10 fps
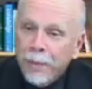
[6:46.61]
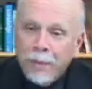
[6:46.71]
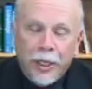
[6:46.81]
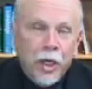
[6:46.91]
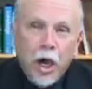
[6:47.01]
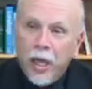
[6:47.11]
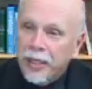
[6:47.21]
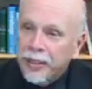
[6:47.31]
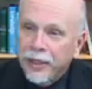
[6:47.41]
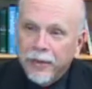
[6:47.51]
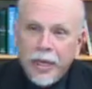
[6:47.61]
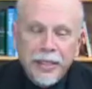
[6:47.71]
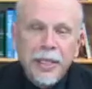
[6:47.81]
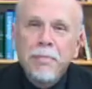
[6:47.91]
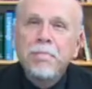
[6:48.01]
But God has given
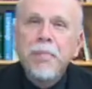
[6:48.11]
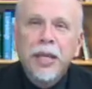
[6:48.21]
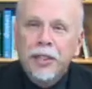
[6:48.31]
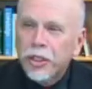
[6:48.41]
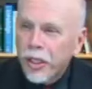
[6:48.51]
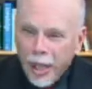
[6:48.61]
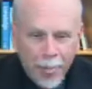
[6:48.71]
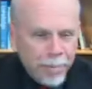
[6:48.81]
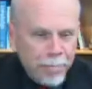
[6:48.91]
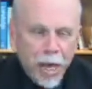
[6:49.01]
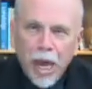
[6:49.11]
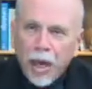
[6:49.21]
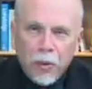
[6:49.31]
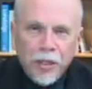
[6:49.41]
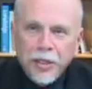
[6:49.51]
us immense
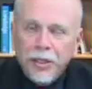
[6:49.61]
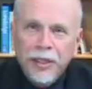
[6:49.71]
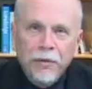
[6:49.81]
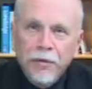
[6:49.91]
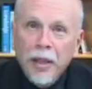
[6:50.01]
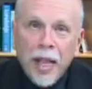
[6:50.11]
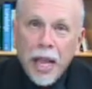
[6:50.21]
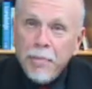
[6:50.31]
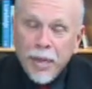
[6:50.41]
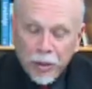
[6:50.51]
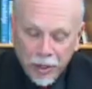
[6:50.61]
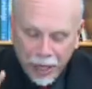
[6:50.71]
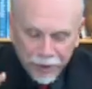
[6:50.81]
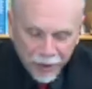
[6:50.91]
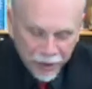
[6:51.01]
power to live a better
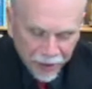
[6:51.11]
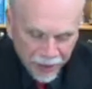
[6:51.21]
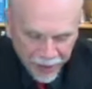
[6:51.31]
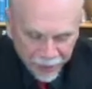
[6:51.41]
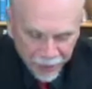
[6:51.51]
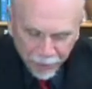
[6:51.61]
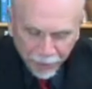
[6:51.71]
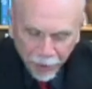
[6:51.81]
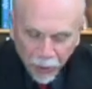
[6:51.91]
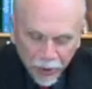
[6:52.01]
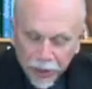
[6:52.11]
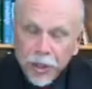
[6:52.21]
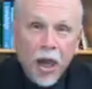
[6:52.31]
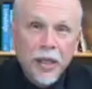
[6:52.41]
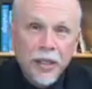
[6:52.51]
life here today. Number 4, does
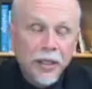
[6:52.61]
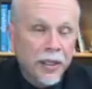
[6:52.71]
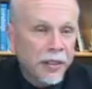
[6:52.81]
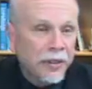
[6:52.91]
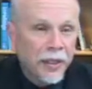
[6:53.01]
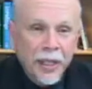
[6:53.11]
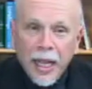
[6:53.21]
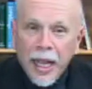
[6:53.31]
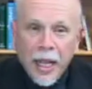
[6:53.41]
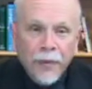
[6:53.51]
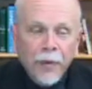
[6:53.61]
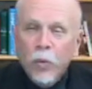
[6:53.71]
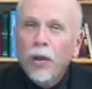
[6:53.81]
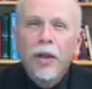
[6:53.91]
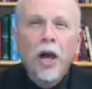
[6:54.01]
God exist?
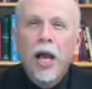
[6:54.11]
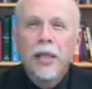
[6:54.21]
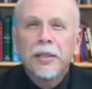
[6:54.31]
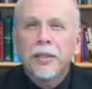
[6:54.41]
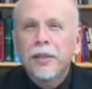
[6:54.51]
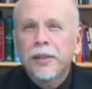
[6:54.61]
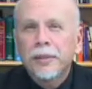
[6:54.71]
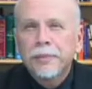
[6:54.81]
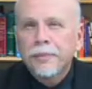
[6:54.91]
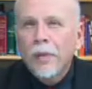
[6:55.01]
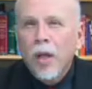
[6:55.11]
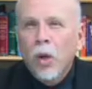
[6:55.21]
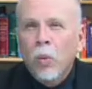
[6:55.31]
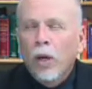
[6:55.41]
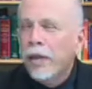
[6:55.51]
What are the odds?
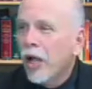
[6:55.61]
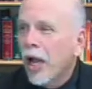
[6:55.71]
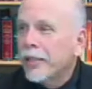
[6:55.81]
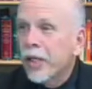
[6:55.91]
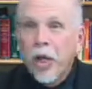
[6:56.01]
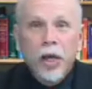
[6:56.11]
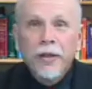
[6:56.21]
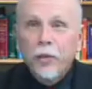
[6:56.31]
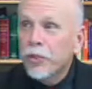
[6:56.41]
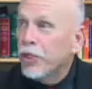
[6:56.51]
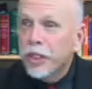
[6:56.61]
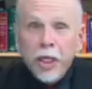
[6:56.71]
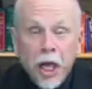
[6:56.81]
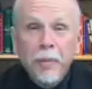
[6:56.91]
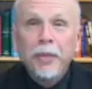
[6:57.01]
What are the odds that all of this would just
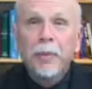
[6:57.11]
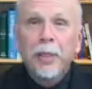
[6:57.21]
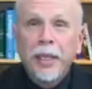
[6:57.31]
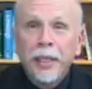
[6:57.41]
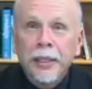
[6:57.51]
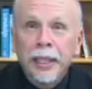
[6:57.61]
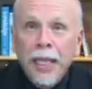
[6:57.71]
come into being?